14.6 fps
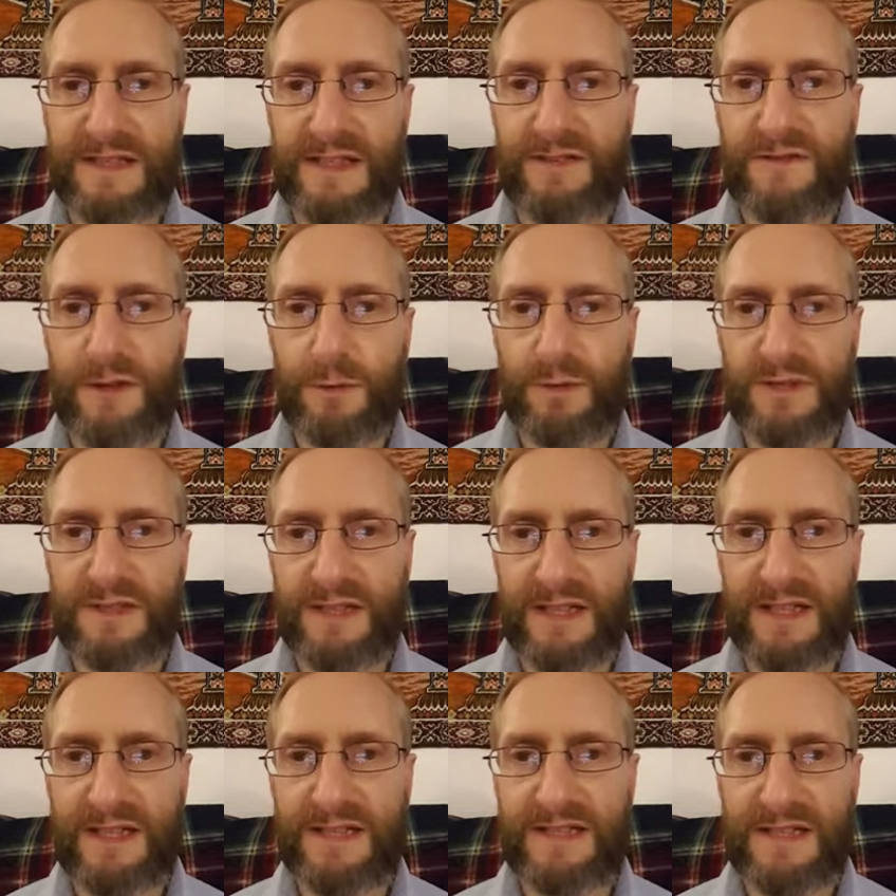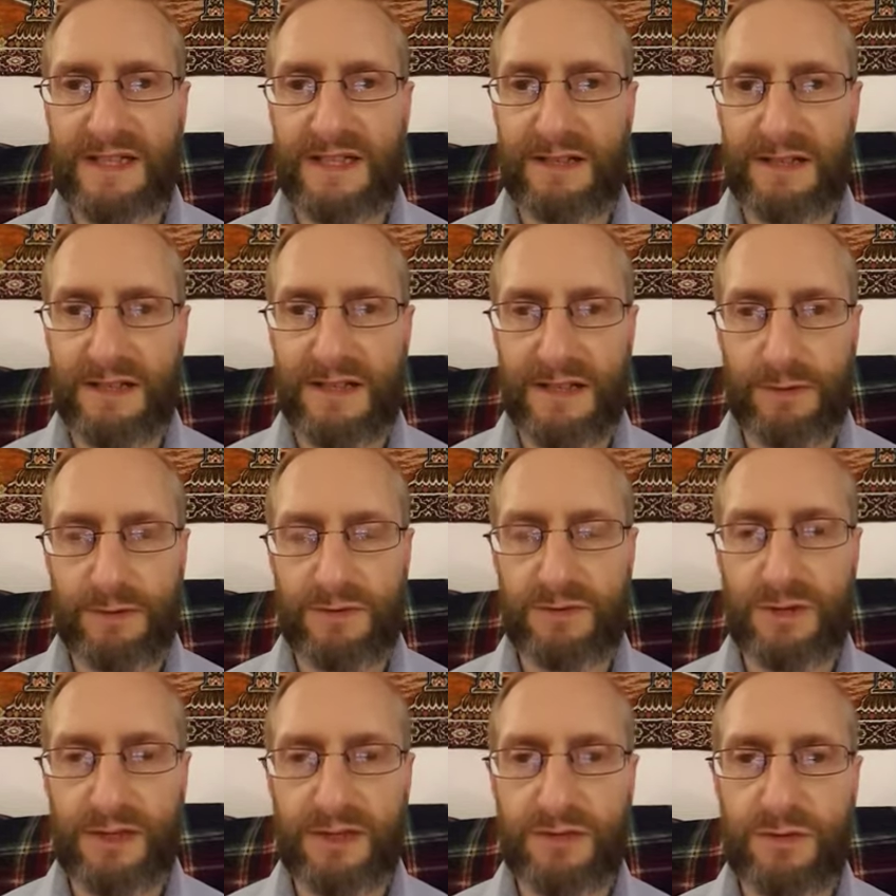if it was the case that was
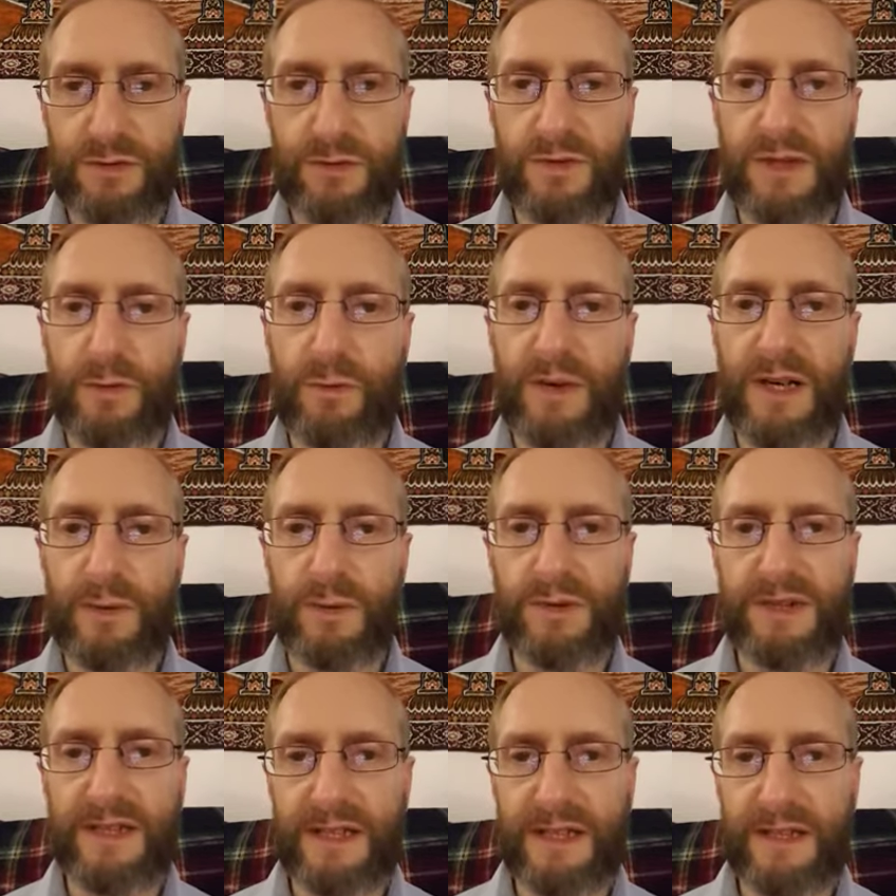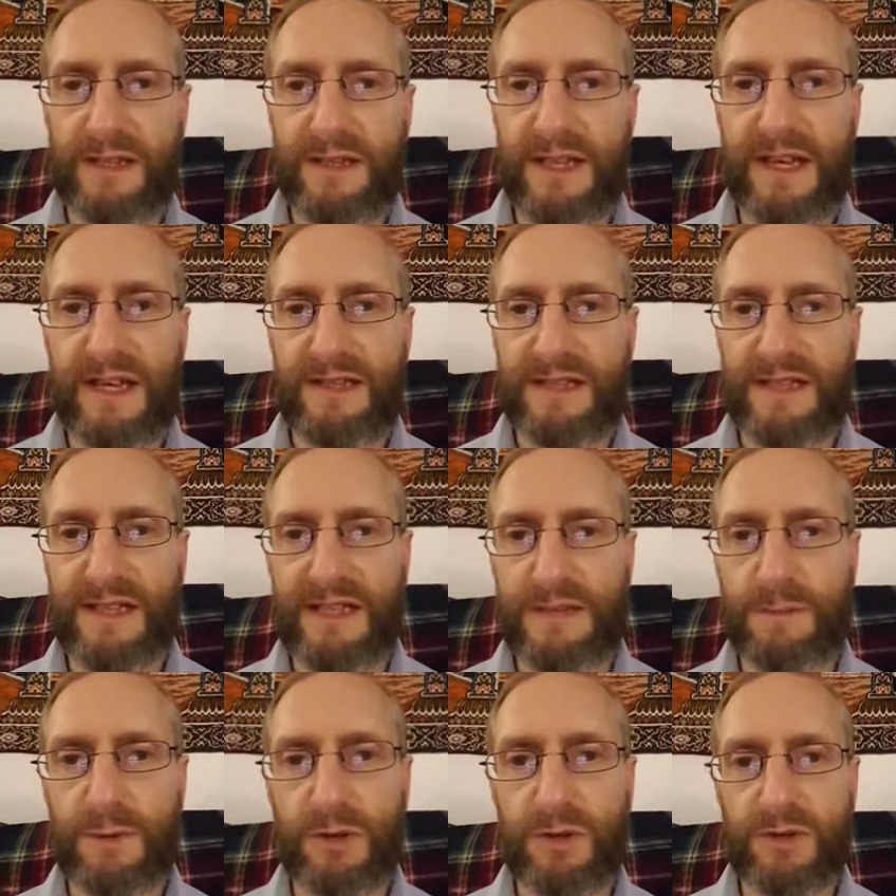really true, then why would the Arctic
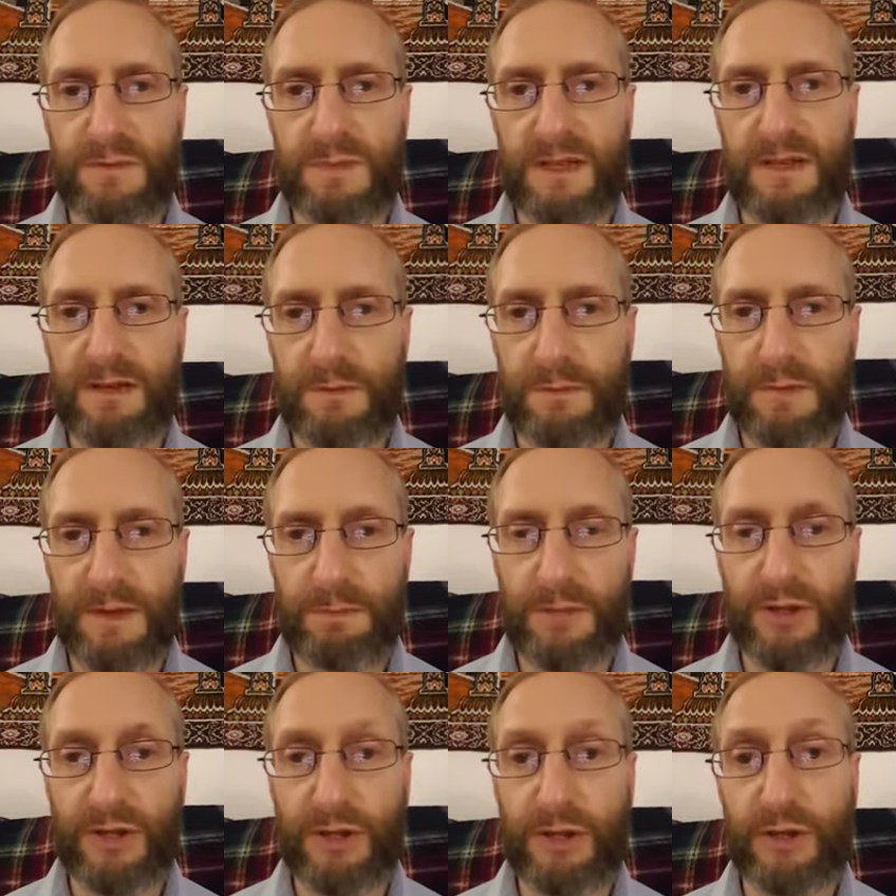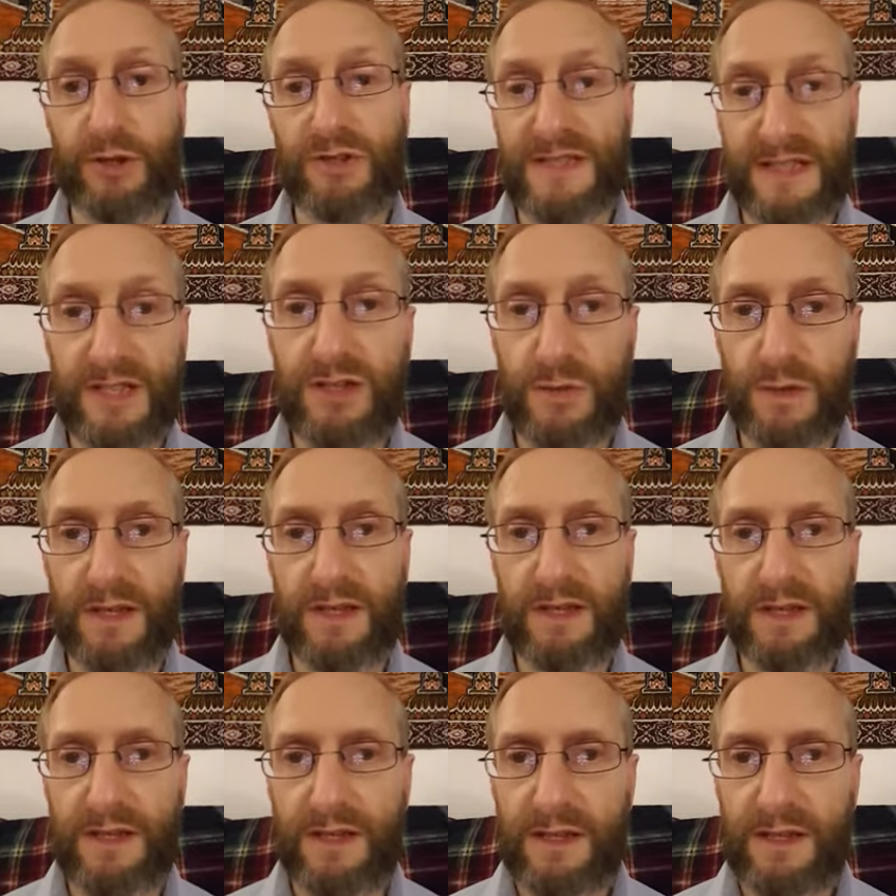explorers be plotting a course into it?